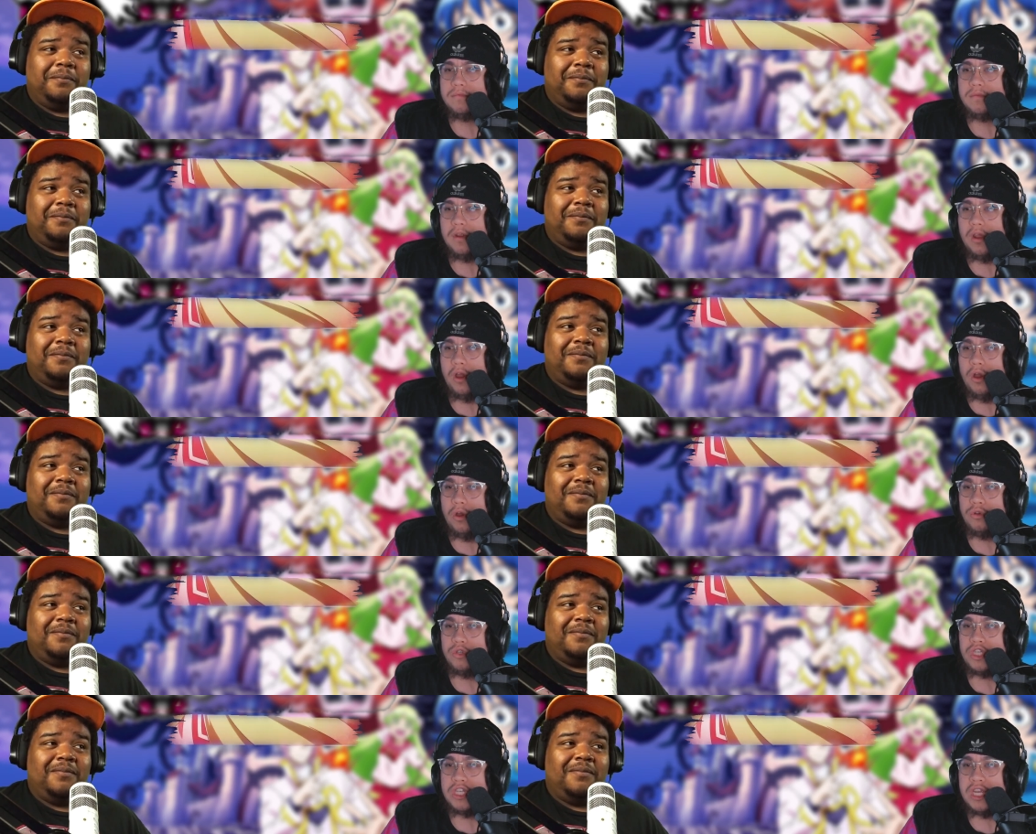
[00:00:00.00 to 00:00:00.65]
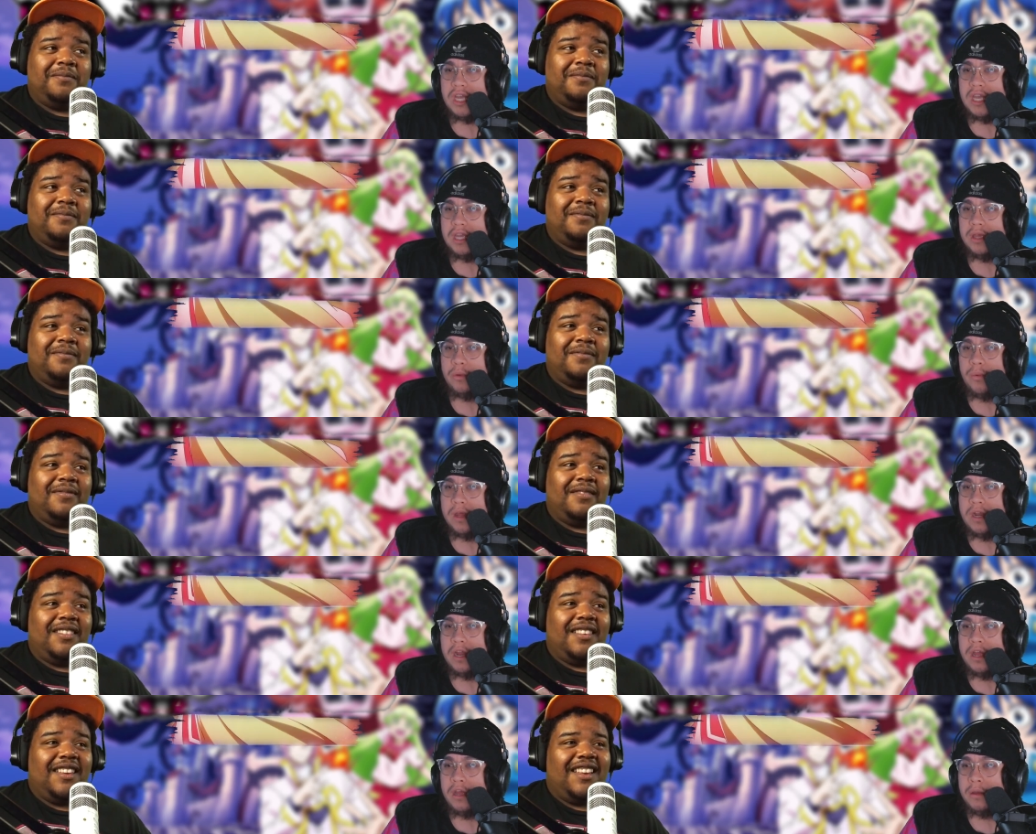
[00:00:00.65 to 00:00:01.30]
Speaker 1: Oh shit! It went
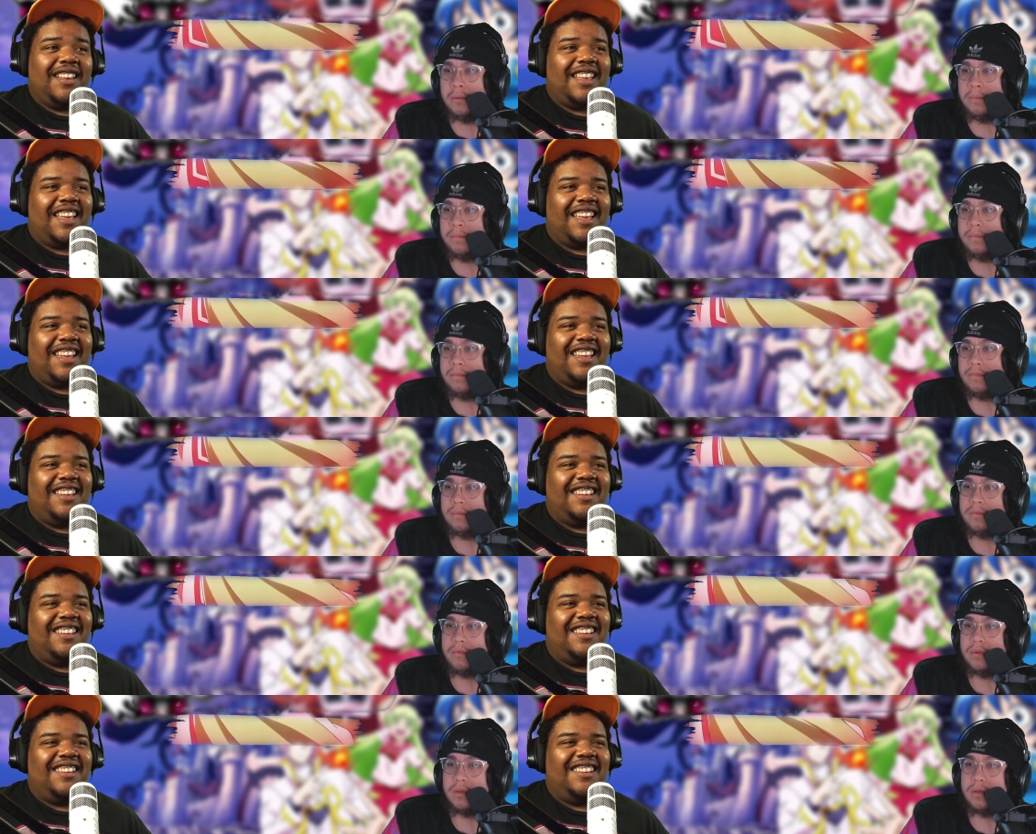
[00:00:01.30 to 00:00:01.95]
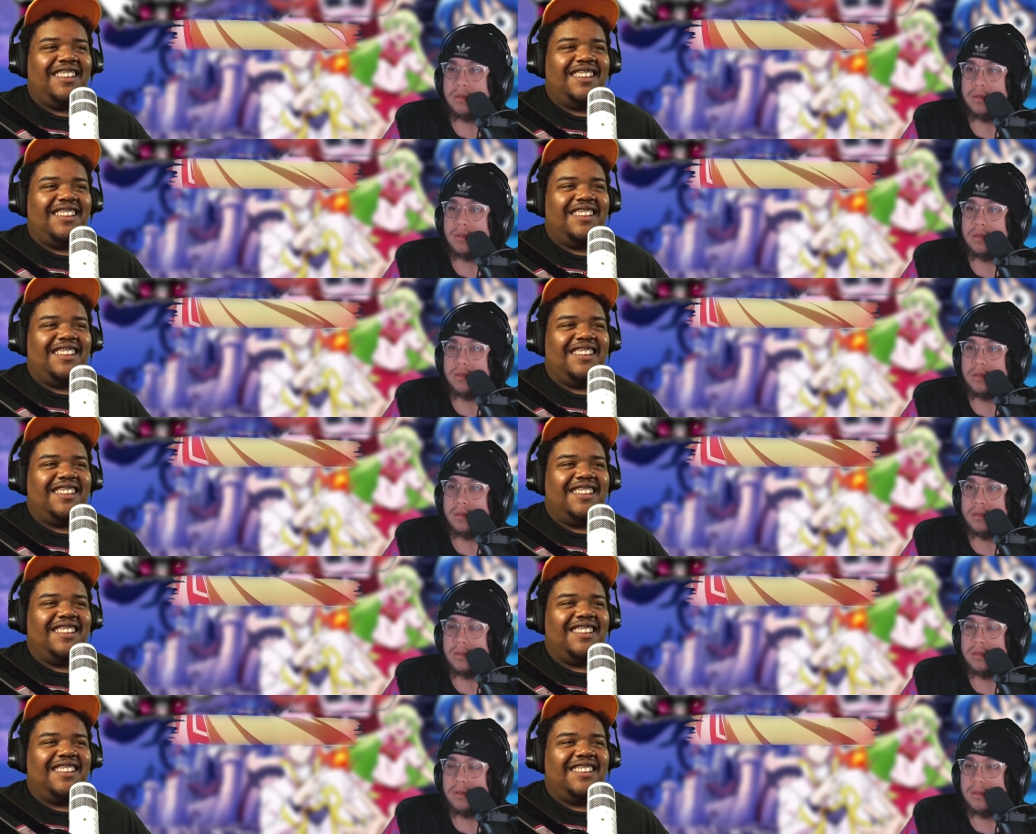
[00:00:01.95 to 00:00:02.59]
up.
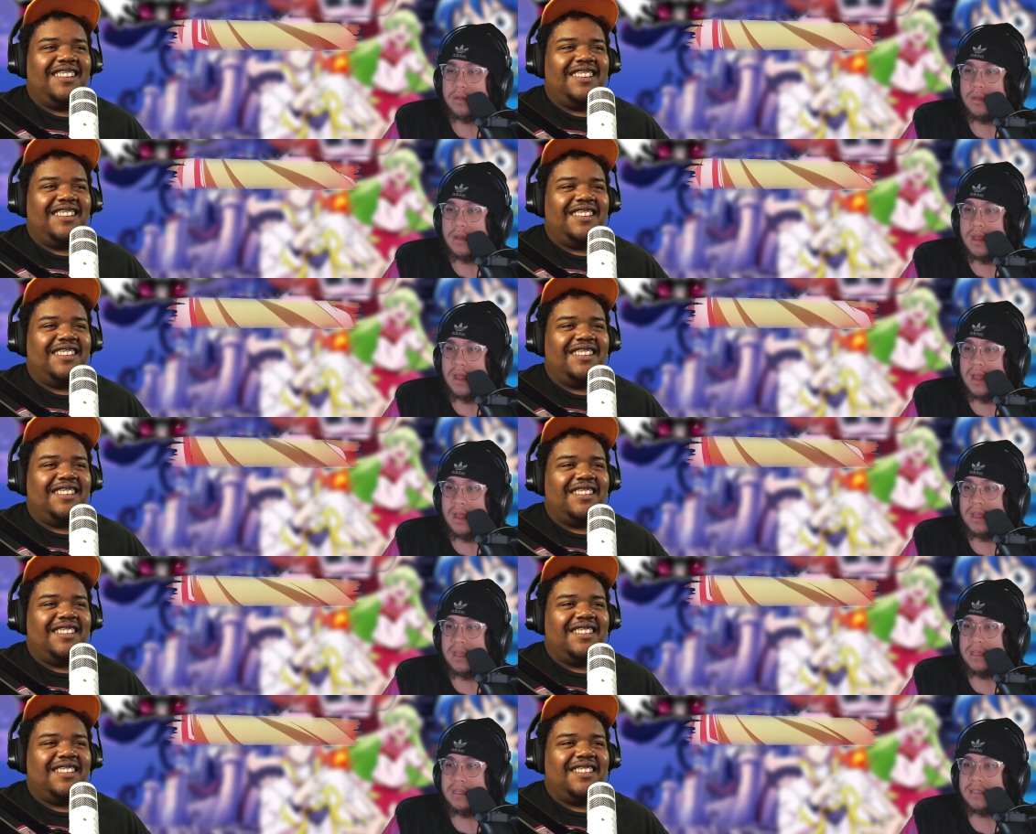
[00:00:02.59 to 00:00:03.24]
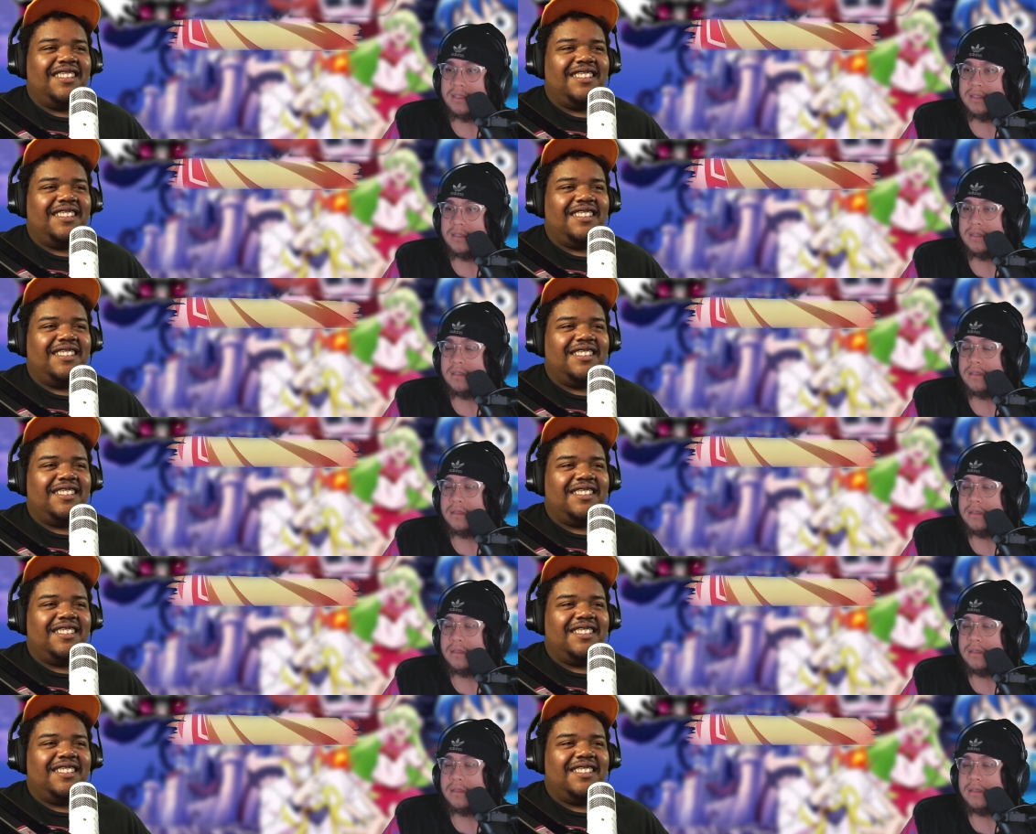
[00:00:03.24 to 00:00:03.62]
Nice.